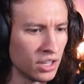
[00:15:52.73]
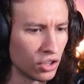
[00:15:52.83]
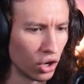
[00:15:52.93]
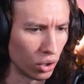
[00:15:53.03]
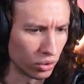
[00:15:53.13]

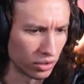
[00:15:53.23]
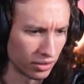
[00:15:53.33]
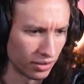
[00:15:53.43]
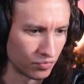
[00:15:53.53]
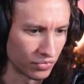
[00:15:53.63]

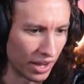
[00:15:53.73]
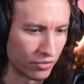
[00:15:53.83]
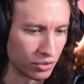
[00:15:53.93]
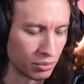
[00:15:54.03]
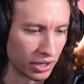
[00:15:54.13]
Though,
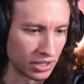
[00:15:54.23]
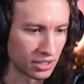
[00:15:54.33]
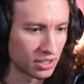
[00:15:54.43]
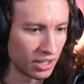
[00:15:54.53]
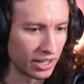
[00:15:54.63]

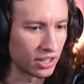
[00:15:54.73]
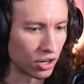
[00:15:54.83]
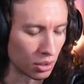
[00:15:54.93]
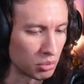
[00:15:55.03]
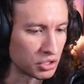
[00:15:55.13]
everybody's a
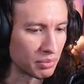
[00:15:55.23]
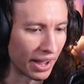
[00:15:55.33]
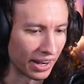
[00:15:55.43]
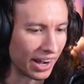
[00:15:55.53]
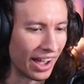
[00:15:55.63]
garbage
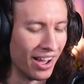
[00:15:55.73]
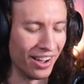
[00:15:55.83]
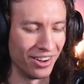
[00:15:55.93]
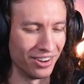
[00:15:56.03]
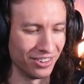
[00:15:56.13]
man
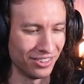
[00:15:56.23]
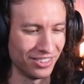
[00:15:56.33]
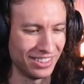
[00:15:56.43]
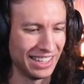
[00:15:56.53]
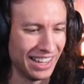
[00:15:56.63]
now.
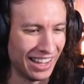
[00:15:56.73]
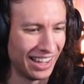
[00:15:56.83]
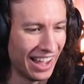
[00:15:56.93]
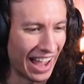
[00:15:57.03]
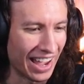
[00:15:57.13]

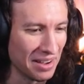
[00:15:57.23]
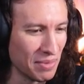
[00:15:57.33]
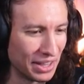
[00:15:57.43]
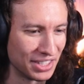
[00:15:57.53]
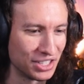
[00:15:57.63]
Hey, I
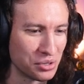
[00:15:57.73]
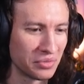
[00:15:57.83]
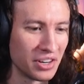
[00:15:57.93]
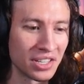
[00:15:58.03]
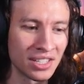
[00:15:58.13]
made the joke
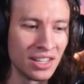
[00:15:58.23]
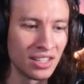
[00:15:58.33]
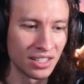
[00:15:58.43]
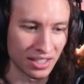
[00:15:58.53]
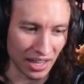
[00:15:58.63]
first.
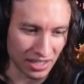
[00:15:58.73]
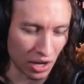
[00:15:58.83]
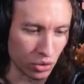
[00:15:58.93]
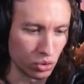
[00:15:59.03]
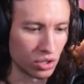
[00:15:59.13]
That's how
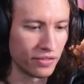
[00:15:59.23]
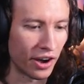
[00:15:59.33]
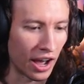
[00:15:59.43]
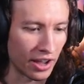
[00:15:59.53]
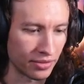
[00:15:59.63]
you
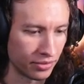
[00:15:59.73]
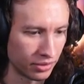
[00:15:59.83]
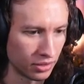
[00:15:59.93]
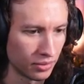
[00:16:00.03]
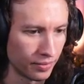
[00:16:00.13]
survive.
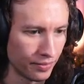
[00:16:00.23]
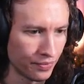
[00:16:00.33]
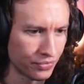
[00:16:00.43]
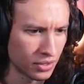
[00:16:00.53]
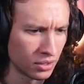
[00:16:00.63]

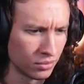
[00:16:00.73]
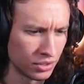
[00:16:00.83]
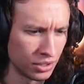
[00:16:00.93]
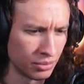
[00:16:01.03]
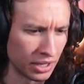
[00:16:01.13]
What
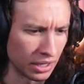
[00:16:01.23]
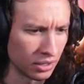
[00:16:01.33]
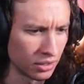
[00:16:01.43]
do you mean?